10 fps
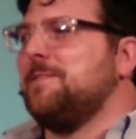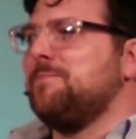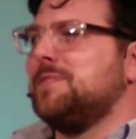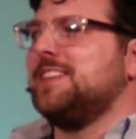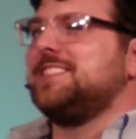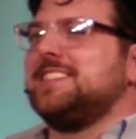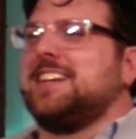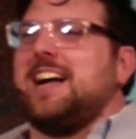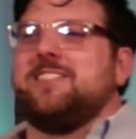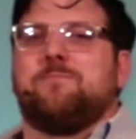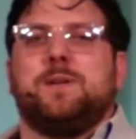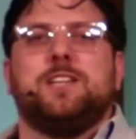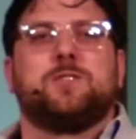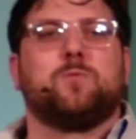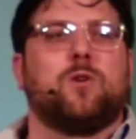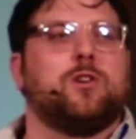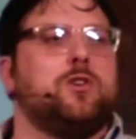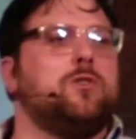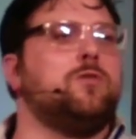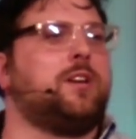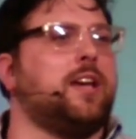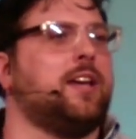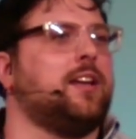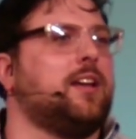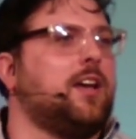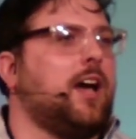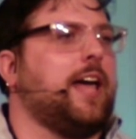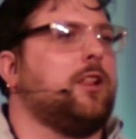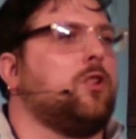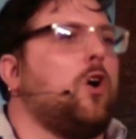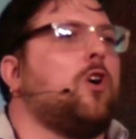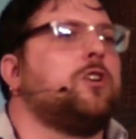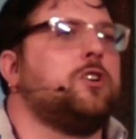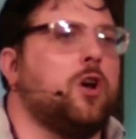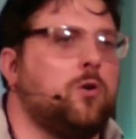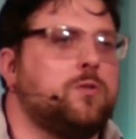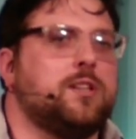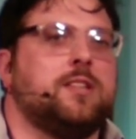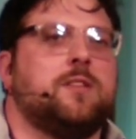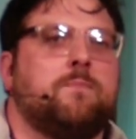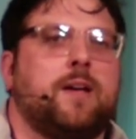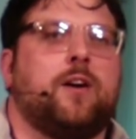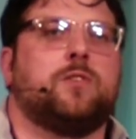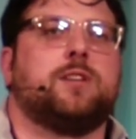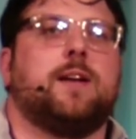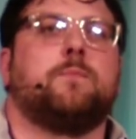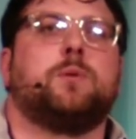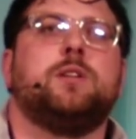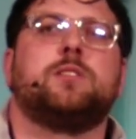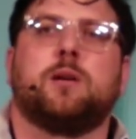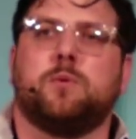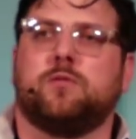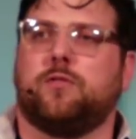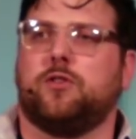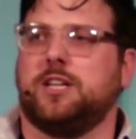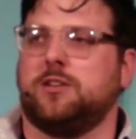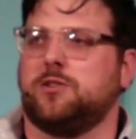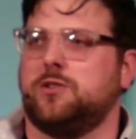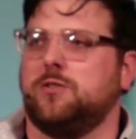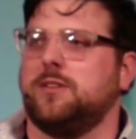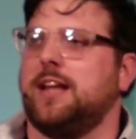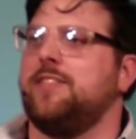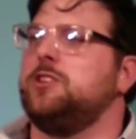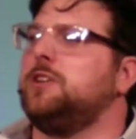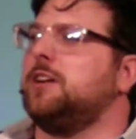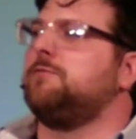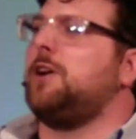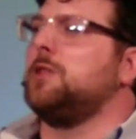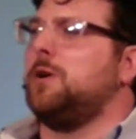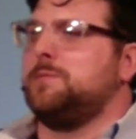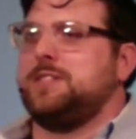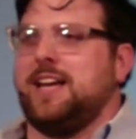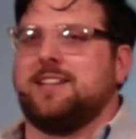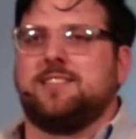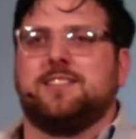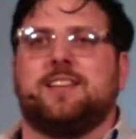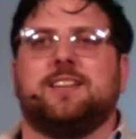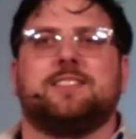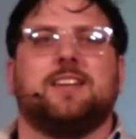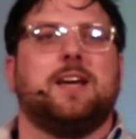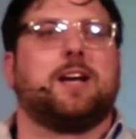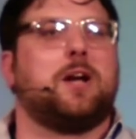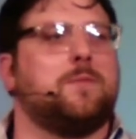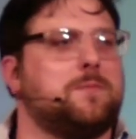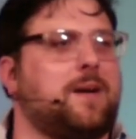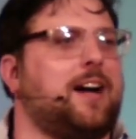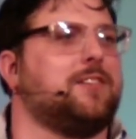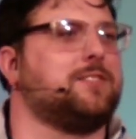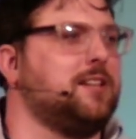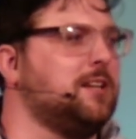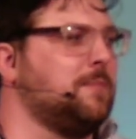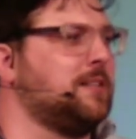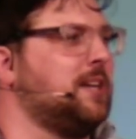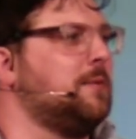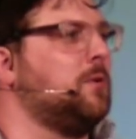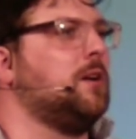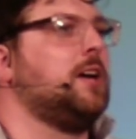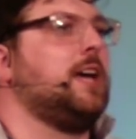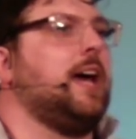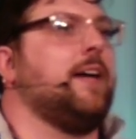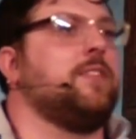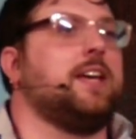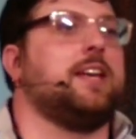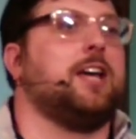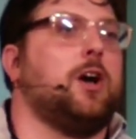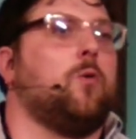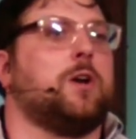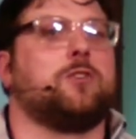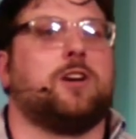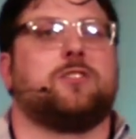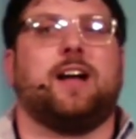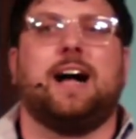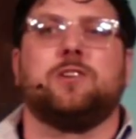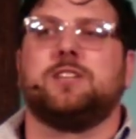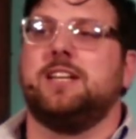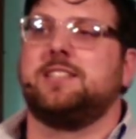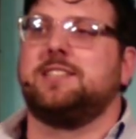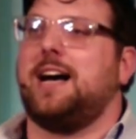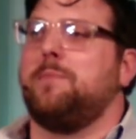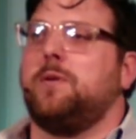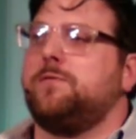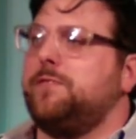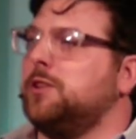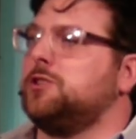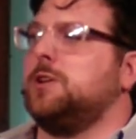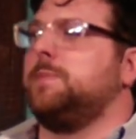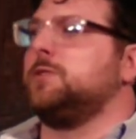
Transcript: This is the kind of peace where you get a long note in the mail saying, please come over for dinner soon. And then you get a follow up text that says, come to my house and eat at my table. And then when you're at their house, it's a time of fellowship and